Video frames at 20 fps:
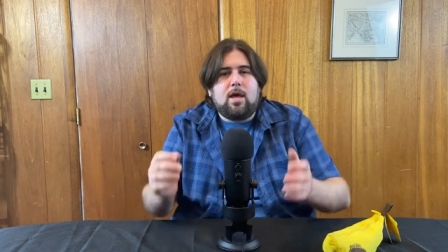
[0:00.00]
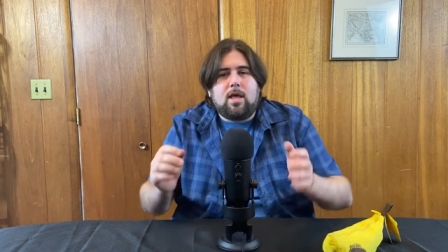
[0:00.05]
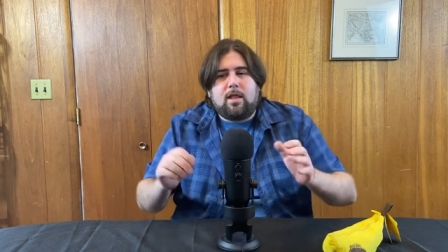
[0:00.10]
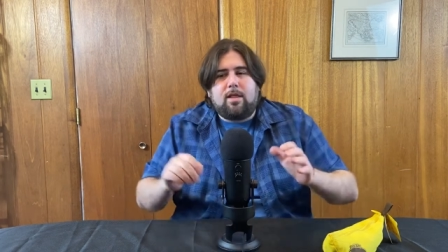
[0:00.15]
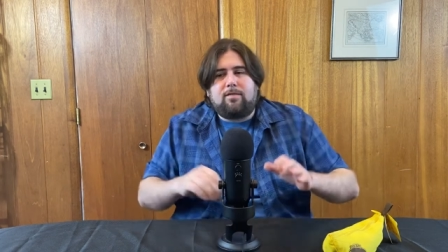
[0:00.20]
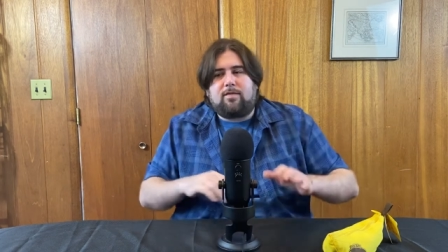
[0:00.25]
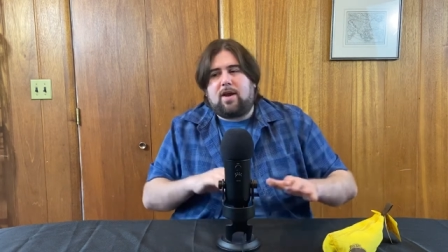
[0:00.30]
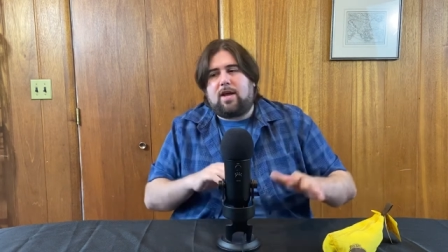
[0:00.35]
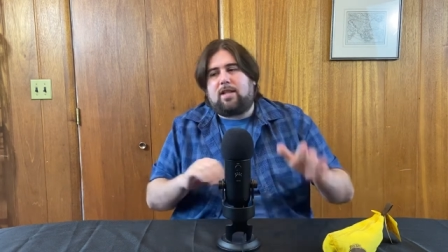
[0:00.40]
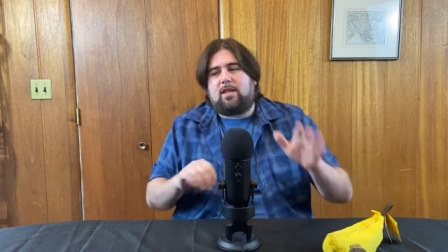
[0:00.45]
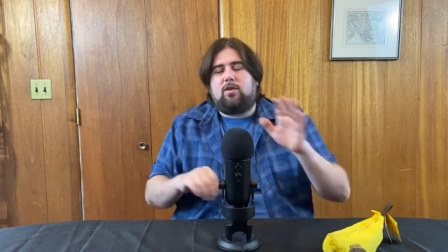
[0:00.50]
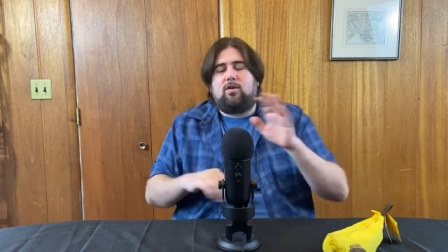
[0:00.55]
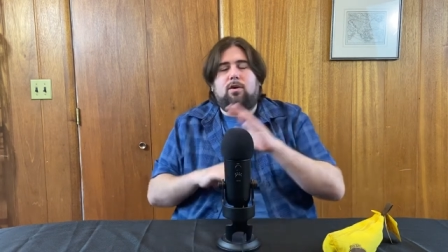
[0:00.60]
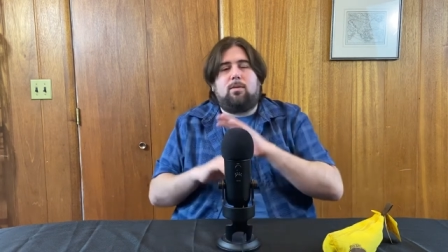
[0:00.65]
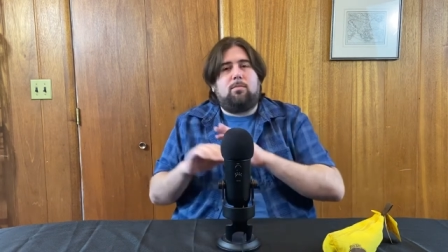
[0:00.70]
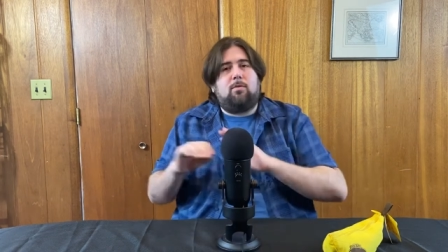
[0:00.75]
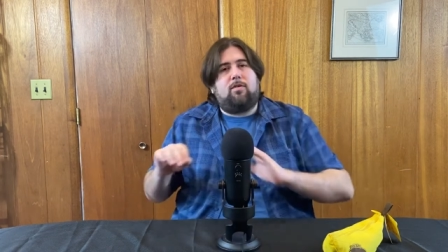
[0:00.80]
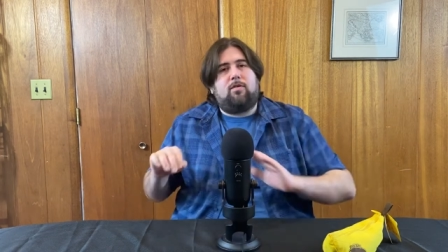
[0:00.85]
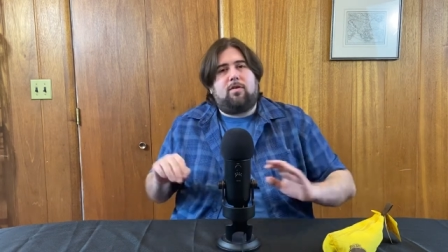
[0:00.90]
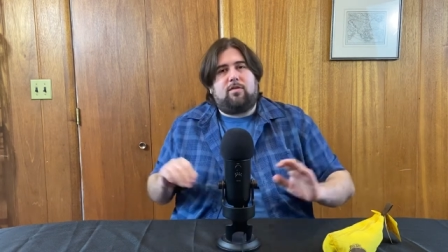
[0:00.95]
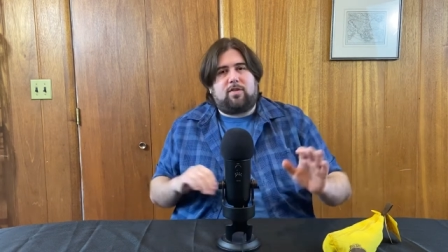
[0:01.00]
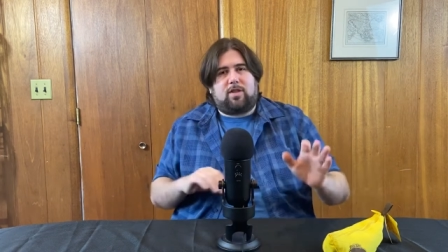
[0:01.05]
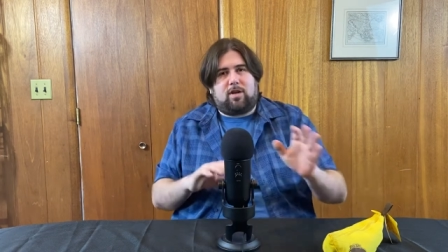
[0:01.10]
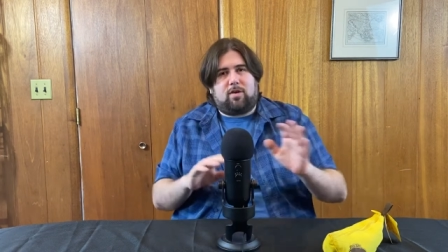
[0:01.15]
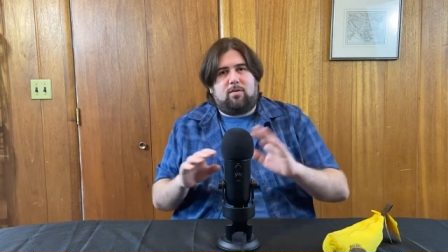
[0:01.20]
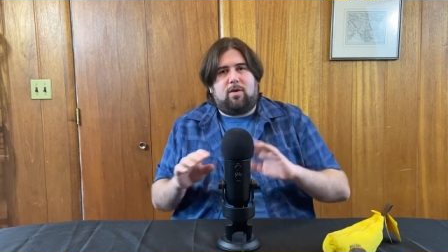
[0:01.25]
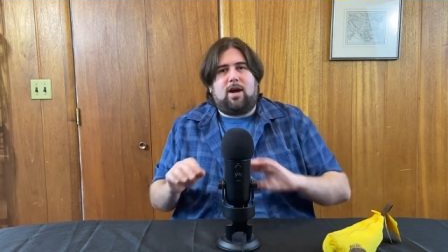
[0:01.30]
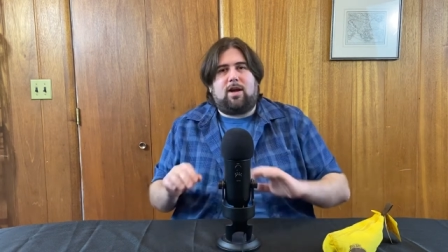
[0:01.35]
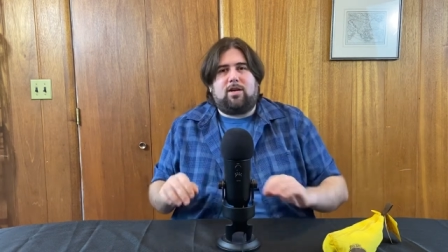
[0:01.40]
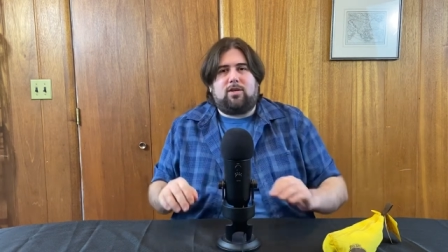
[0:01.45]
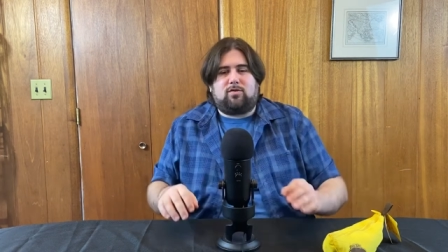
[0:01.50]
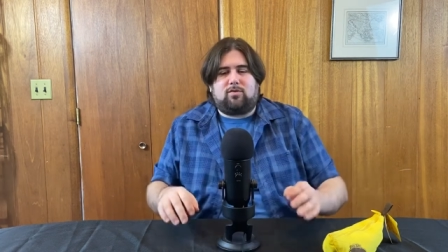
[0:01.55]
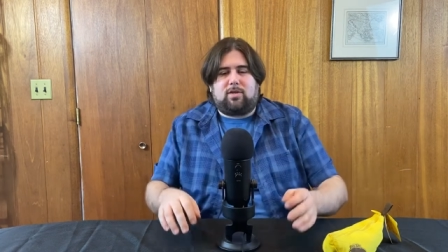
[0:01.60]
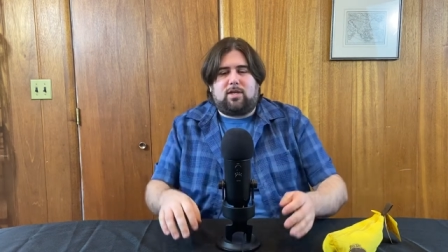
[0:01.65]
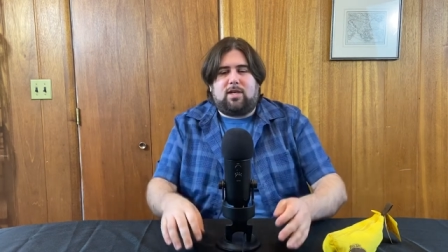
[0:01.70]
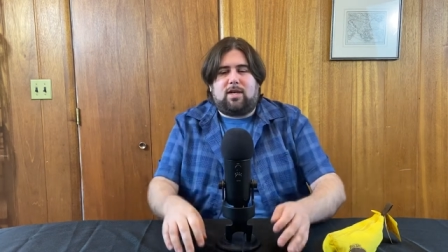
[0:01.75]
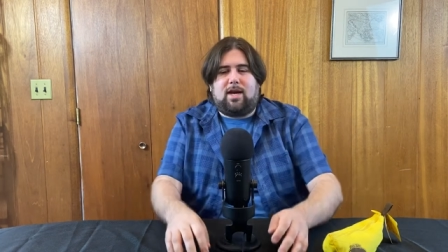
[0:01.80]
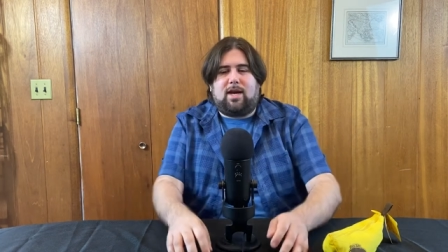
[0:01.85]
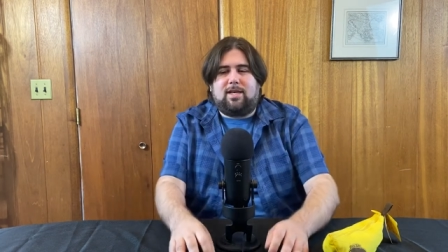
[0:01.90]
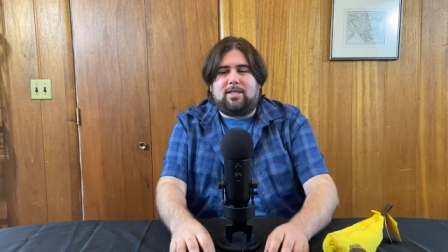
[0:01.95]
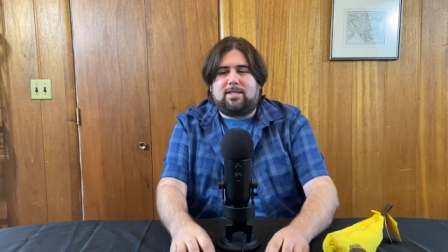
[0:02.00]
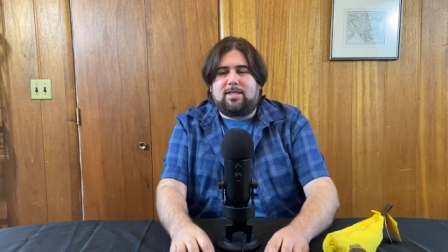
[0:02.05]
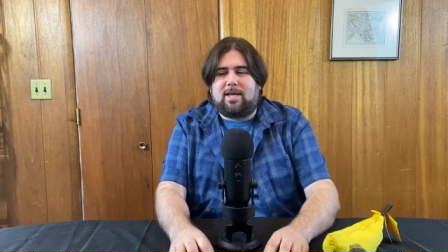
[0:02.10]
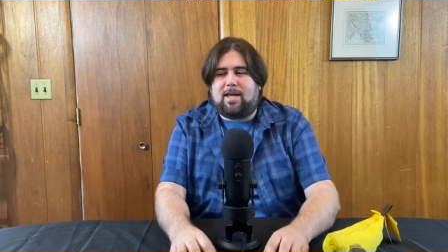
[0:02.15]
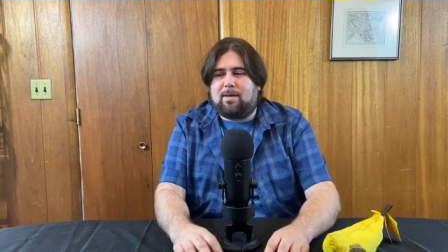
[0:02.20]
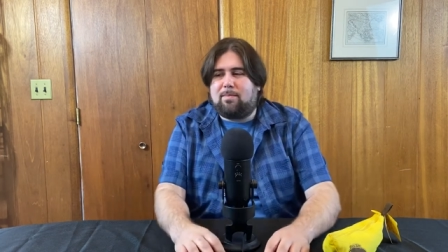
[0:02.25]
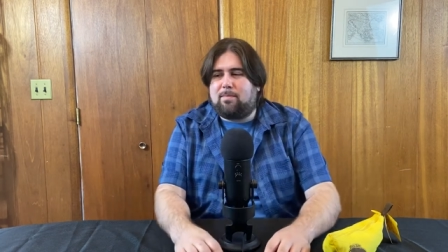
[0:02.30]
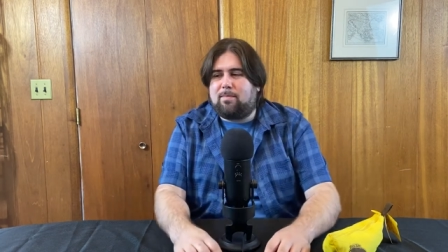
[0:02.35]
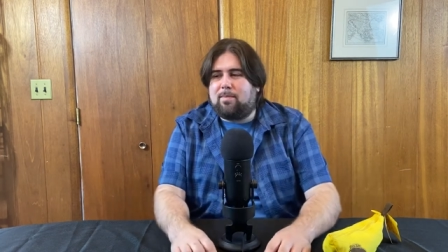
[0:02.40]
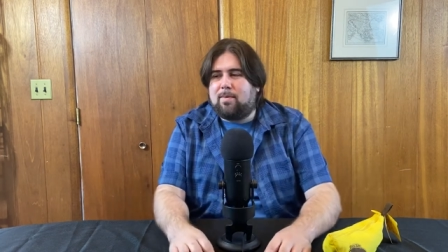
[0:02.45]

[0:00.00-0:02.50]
The fact that you can move everything around is really nice. It